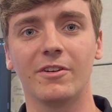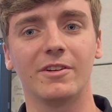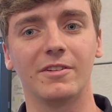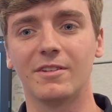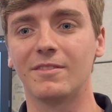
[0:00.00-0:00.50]

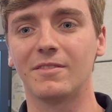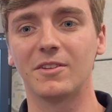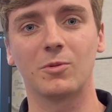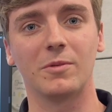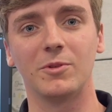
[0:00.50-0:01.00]
and
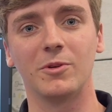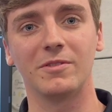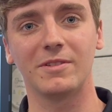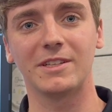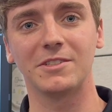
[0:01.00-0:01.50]
that's what I'm
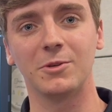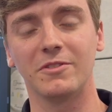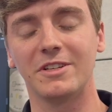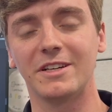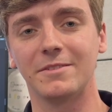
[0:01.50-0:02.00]
get to do
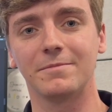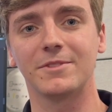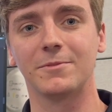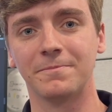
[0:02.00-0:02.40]
every day. So